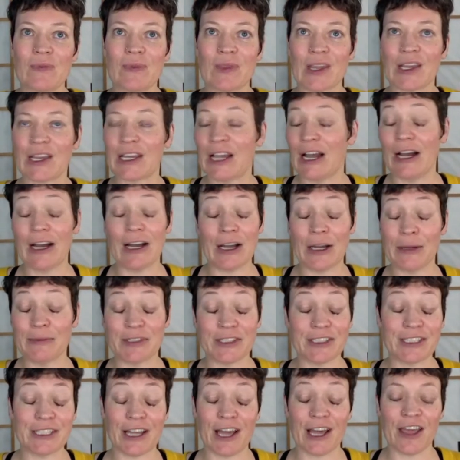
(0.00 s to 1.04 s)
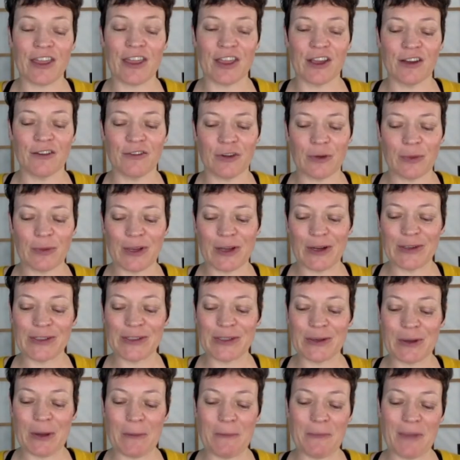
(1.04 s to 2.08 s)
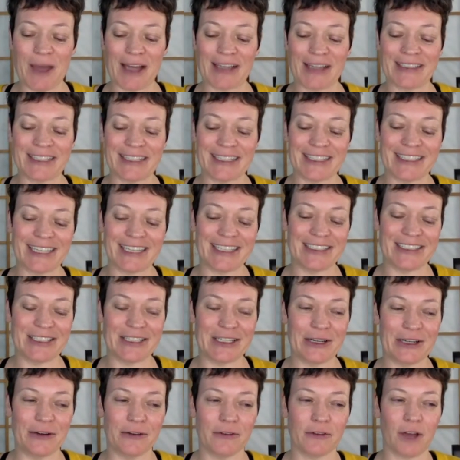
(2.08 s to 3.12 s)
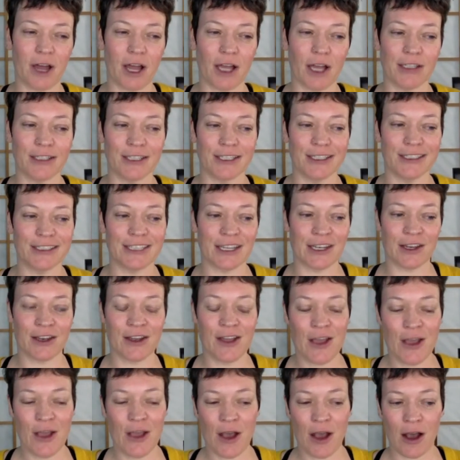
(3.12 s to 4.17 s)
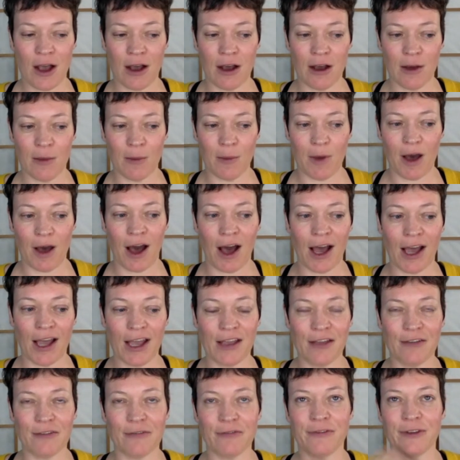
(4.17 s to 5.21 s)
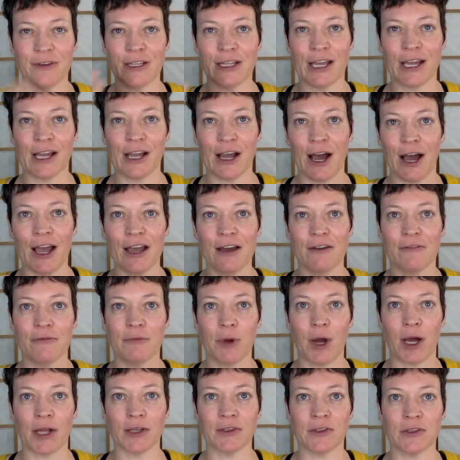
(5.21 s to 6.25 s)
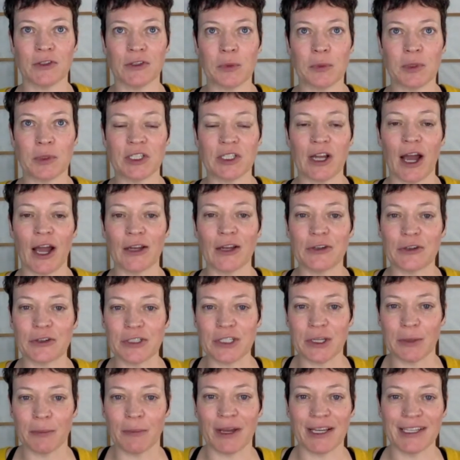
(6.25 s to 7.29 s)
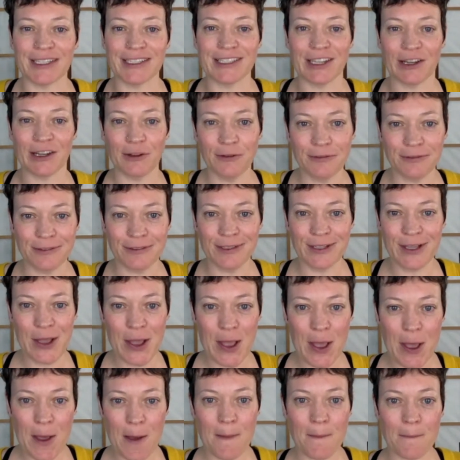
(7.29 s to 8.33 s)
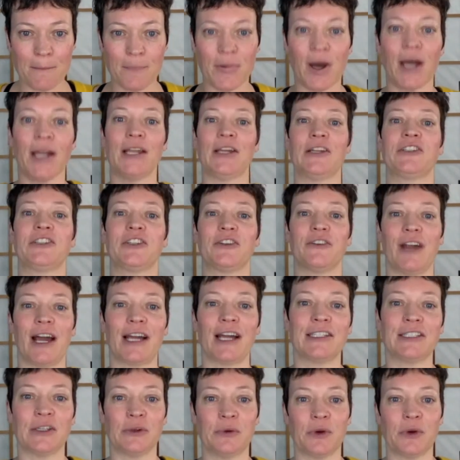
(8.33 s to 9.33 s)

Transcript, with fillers: yeah, I'm just I think for me also I'm back to this idea of kindness and um, I feel like I have gotten so much kinder to myself by interacting